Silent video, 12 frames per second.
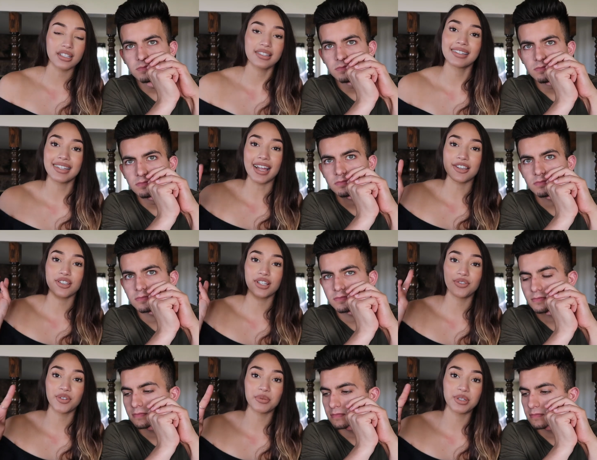Speaker 1: This is
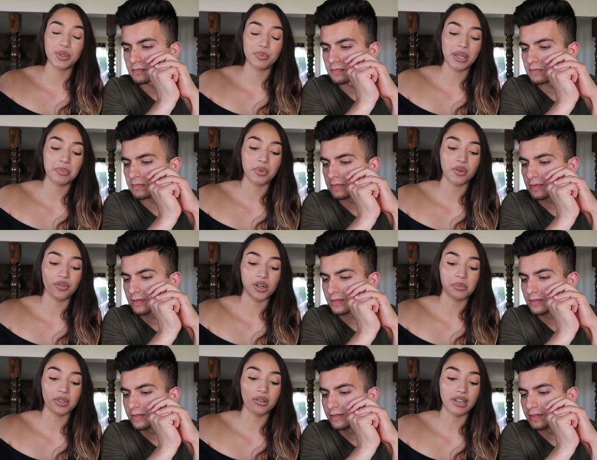actually from two people,
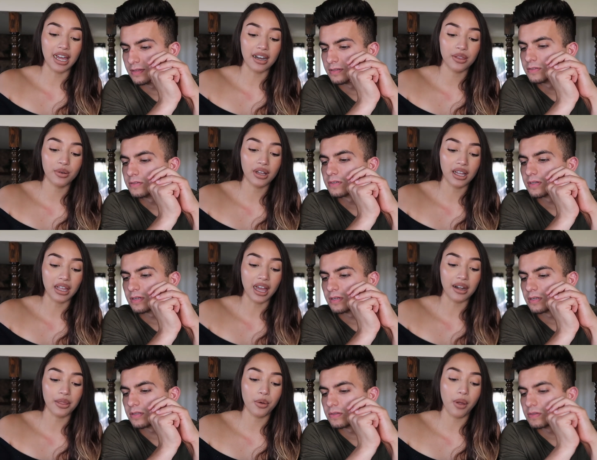from Leonardo
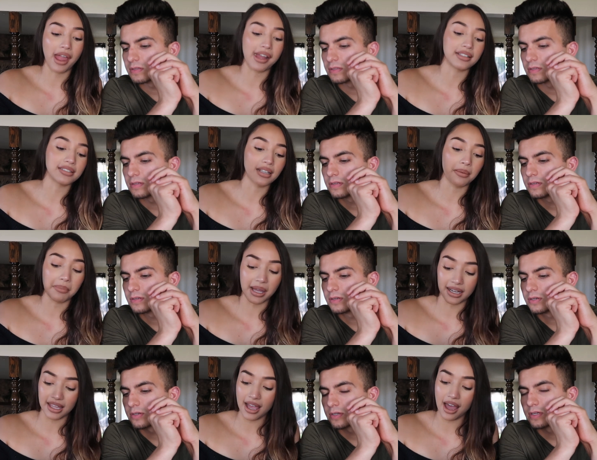Gallardo and
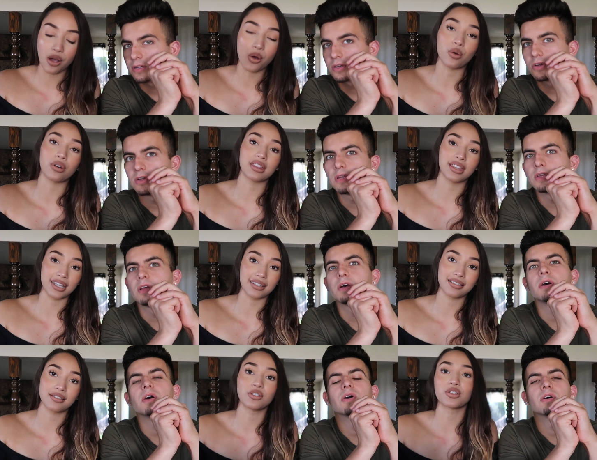Maria Cortez.
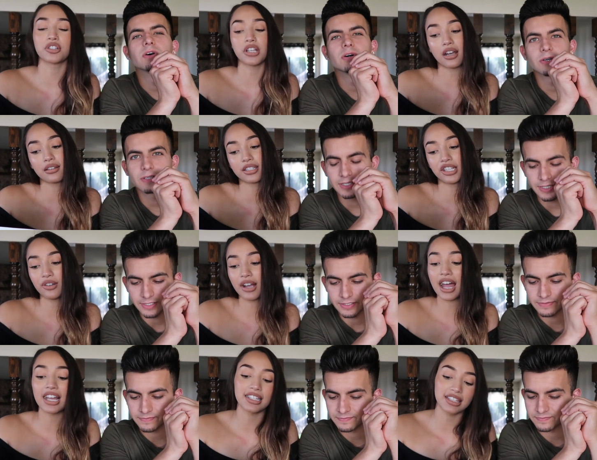So oh, shout out okay. to
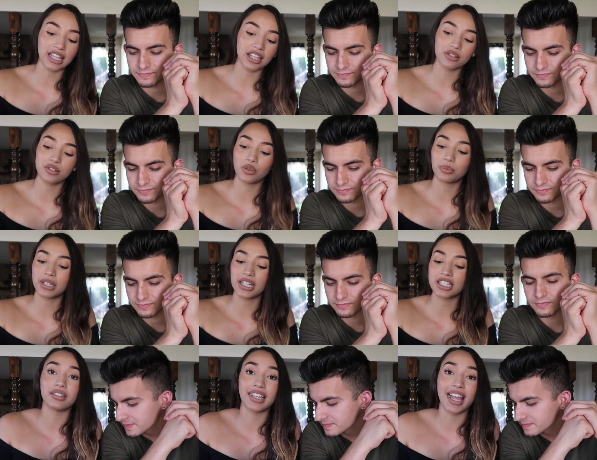you guys. Thank you so
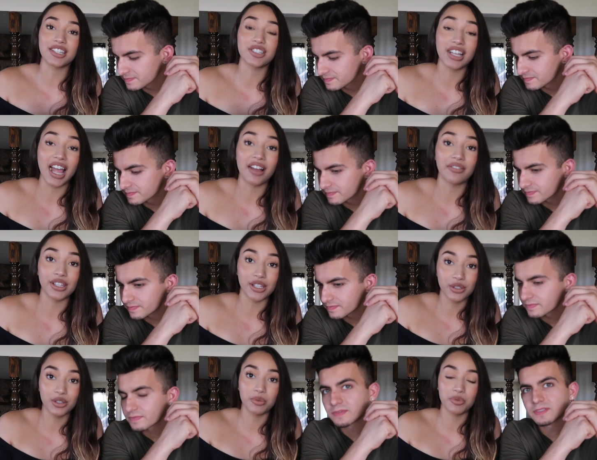much. They actually have a
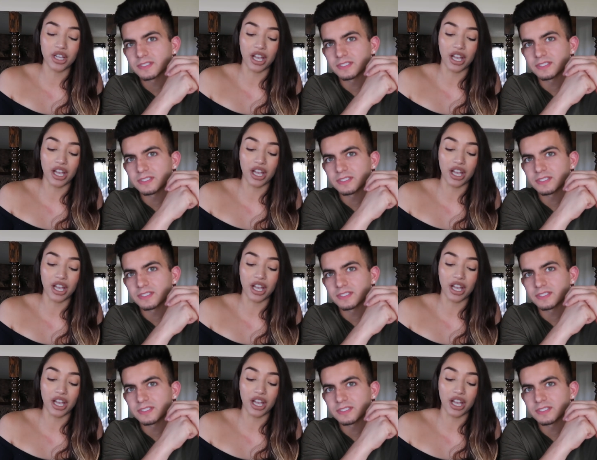YouTube